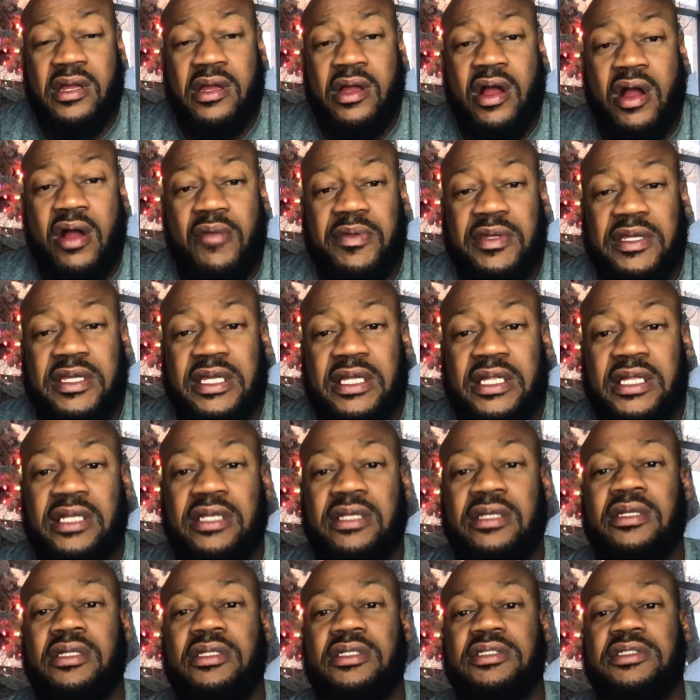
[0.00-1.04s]
I
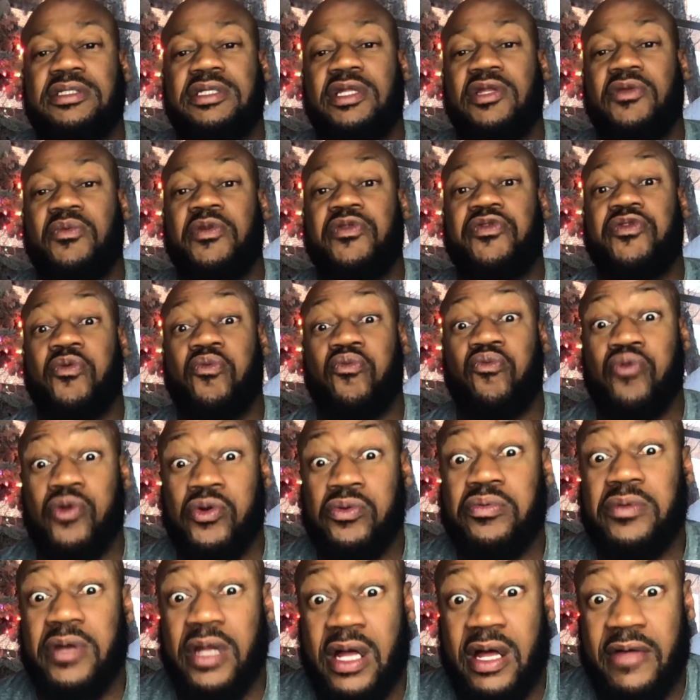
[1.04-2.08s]
begin dealing with the
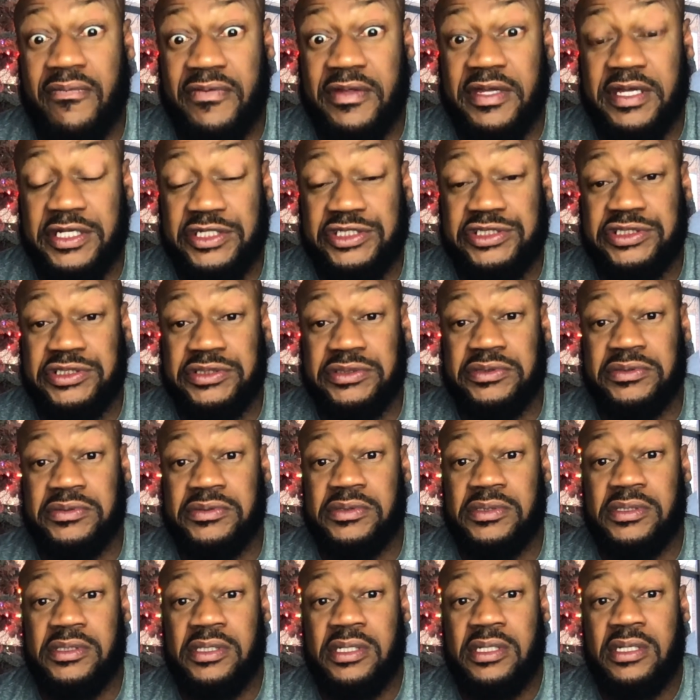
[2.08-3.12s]
root of the issue,
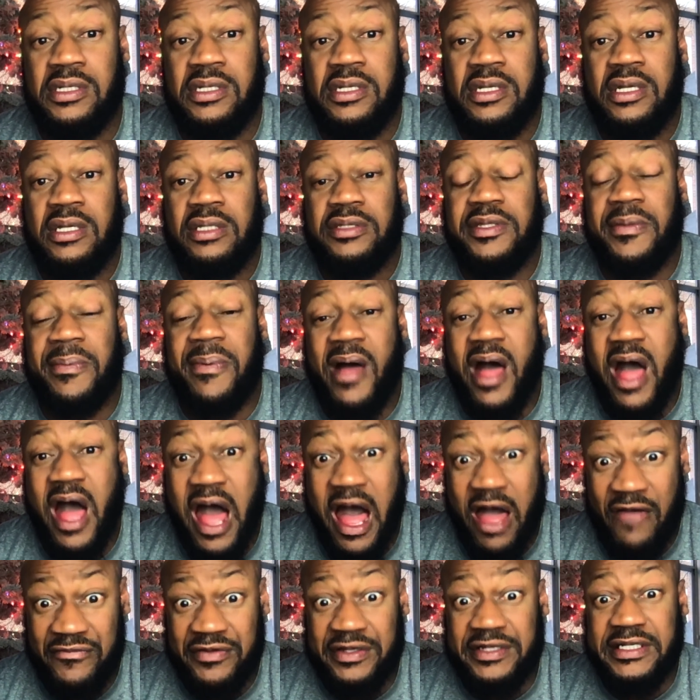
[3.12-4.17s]
the
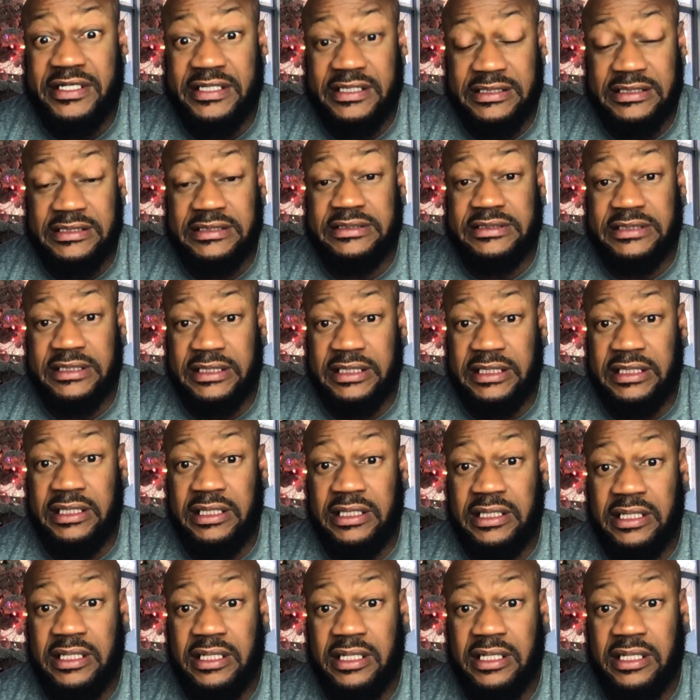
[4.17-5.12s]
poverty in the city.